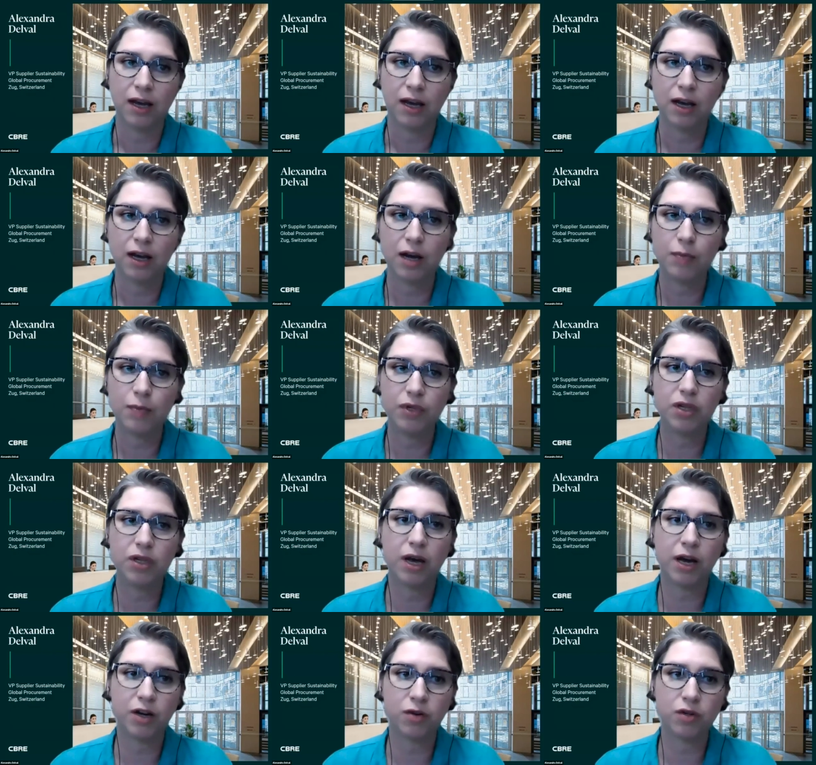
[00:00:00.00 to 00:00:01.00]
a couple
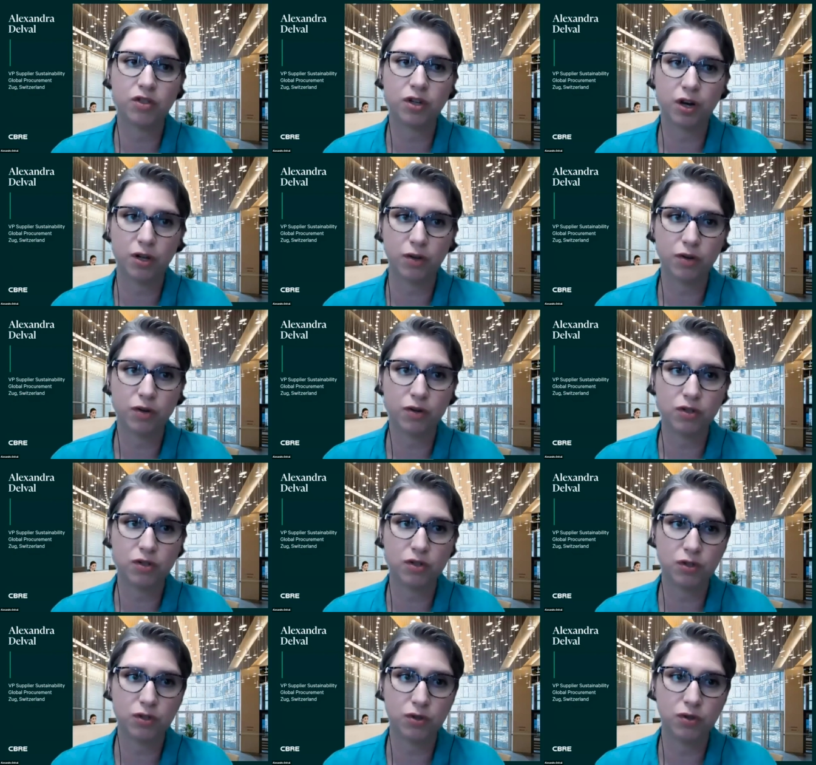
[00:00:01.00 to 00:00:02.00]
hundred dollars
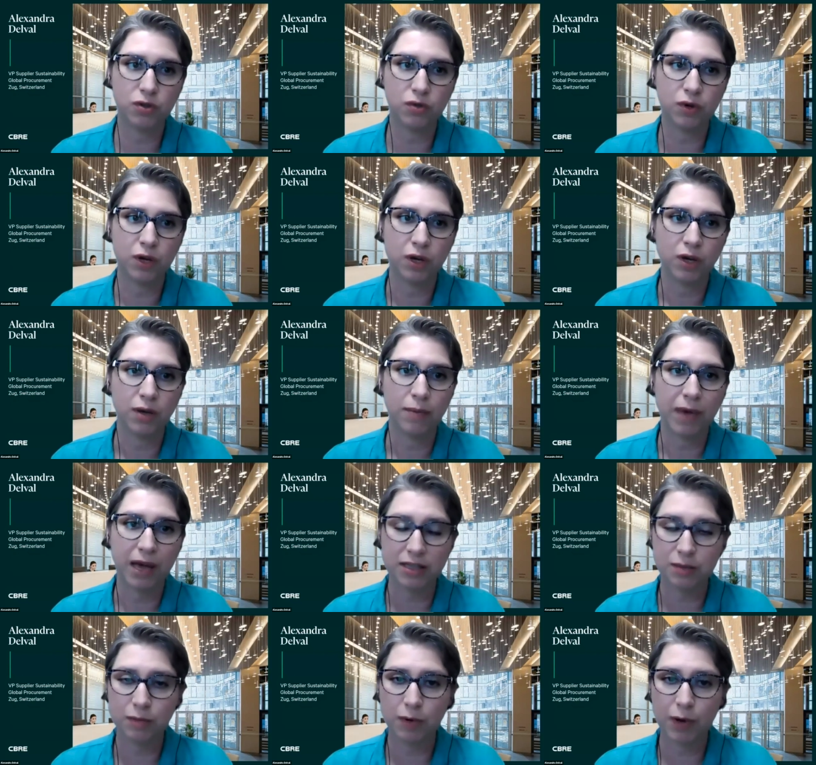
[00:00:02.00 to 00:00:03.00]
to
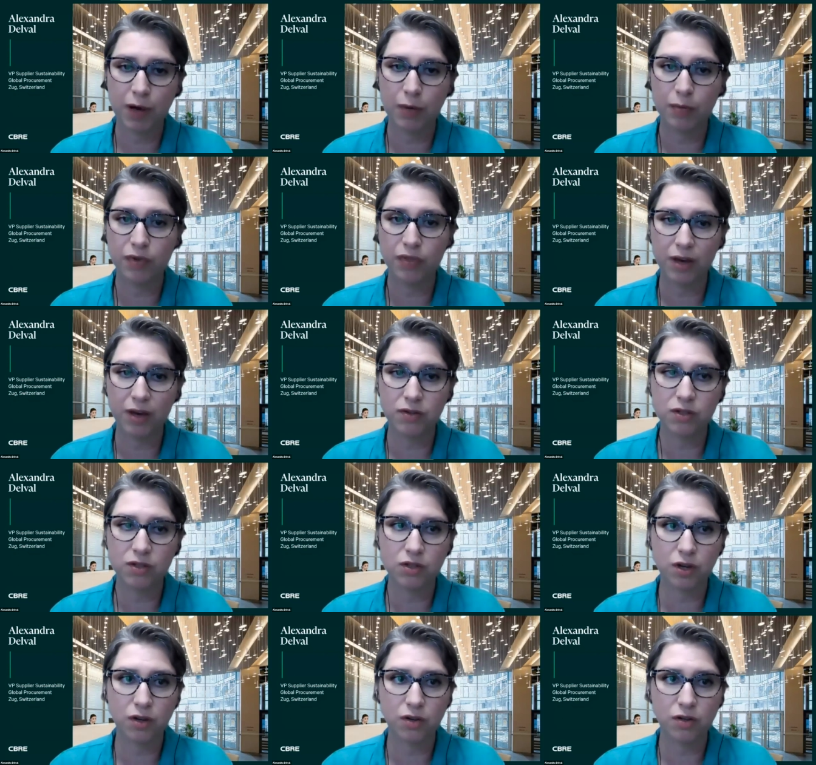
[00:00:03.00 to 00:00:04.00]
maximum a couple thousand
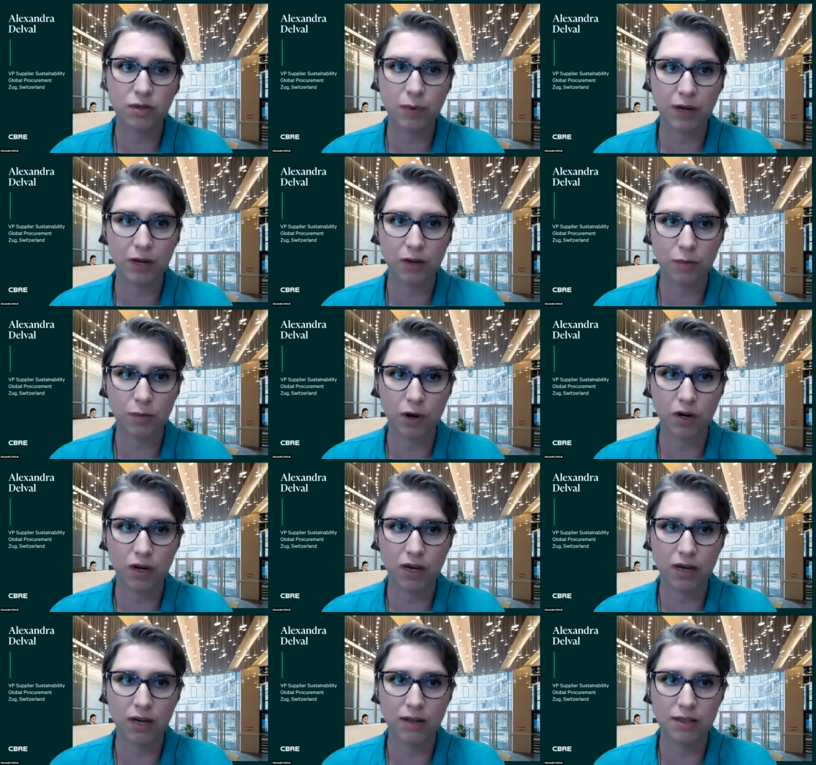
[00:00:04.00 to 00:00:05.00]
dollars, depending on the
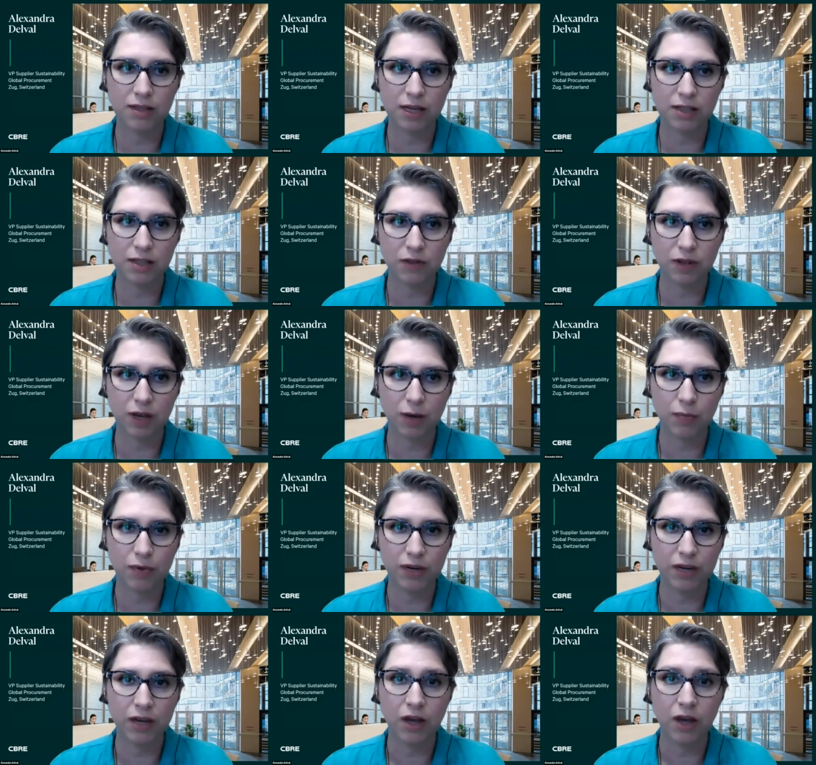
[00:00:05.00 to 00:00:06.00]
market and the size of the
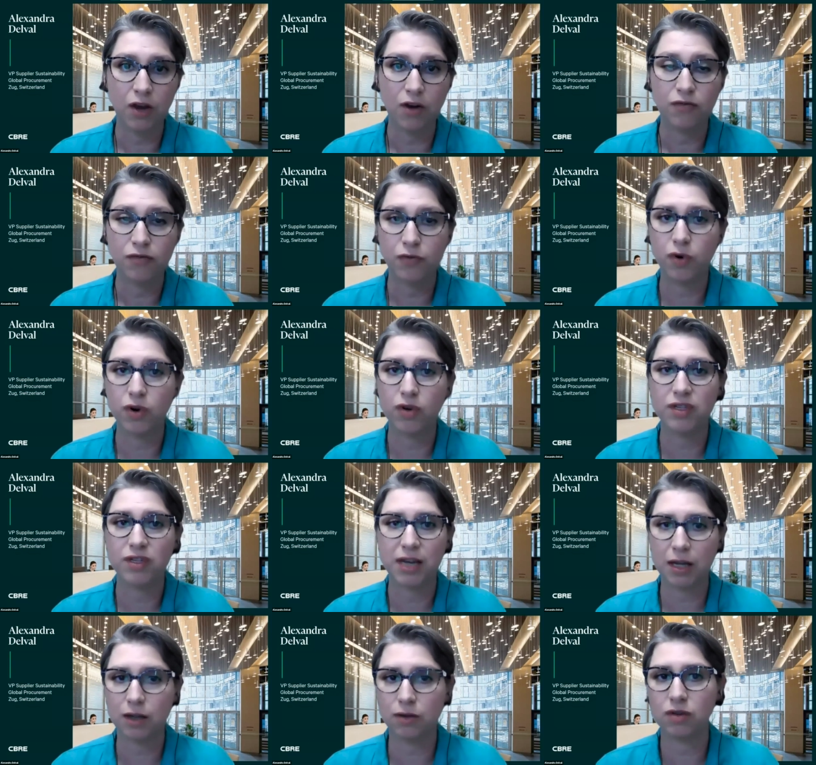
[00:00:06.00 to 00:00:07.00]
company, for the
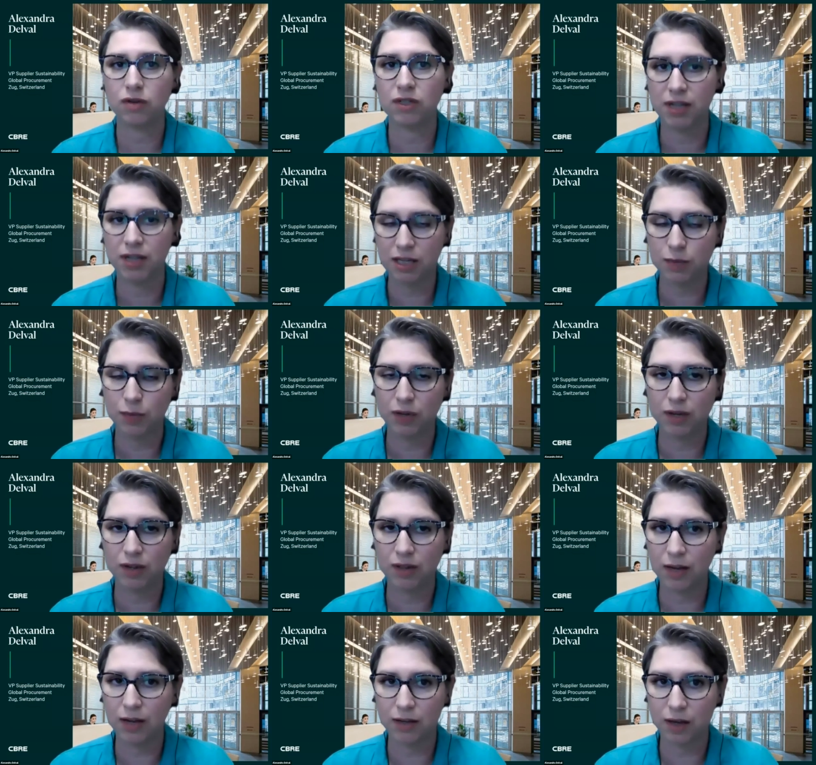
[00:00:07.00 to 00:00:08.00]
tailored assessment
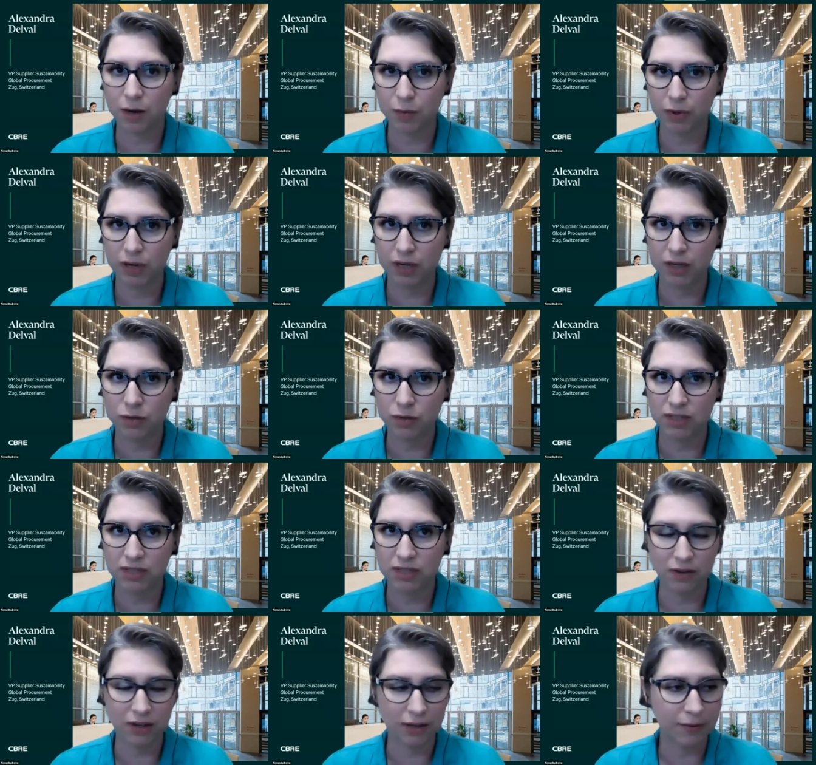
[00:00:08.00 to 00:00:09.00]
that the company is
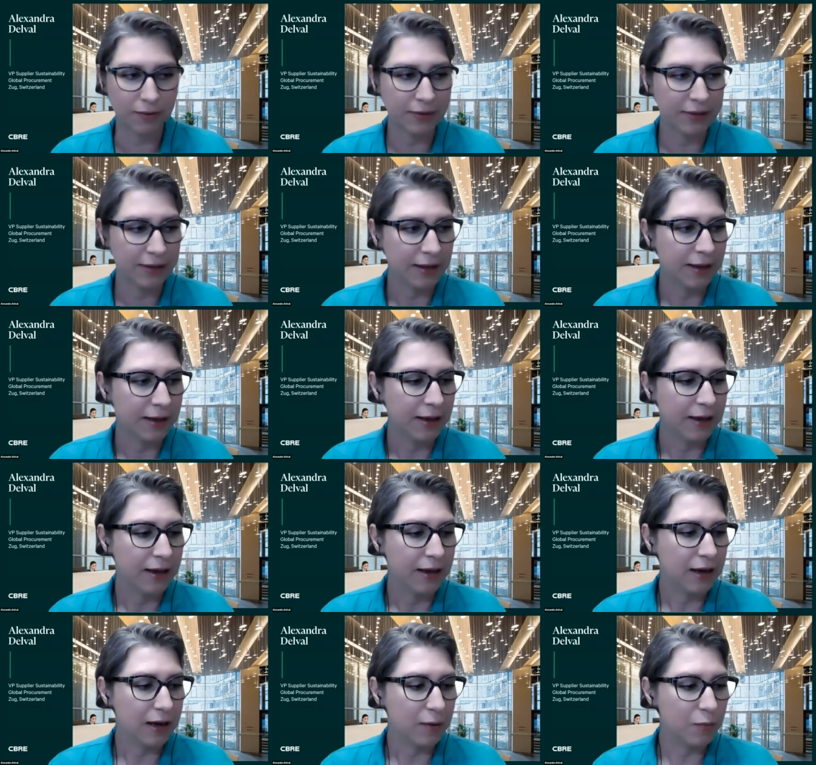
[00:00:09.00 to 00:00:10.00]
receiving.
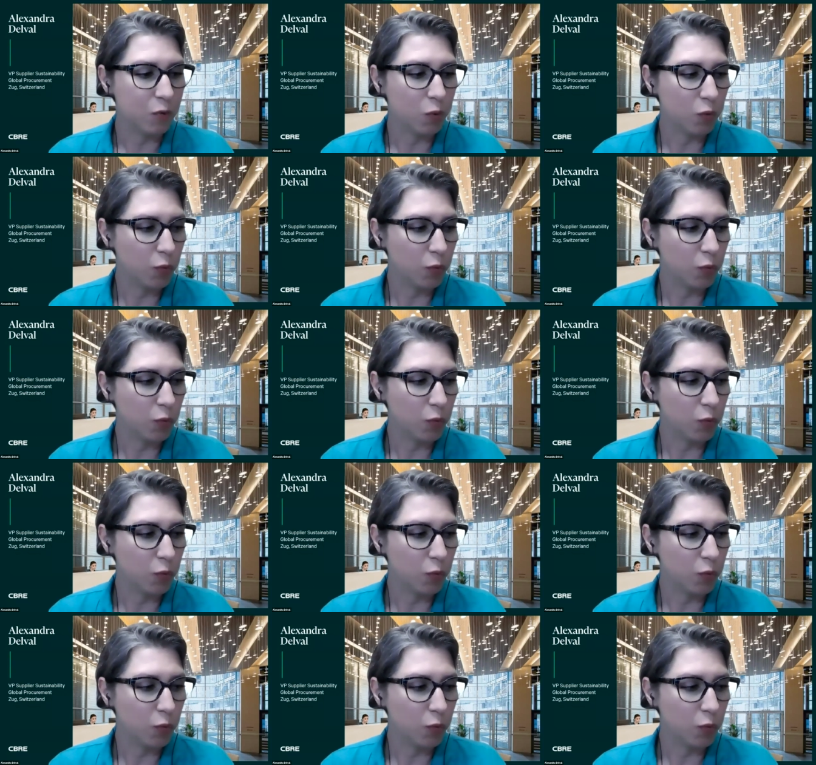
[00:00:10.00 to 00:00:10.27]
Um,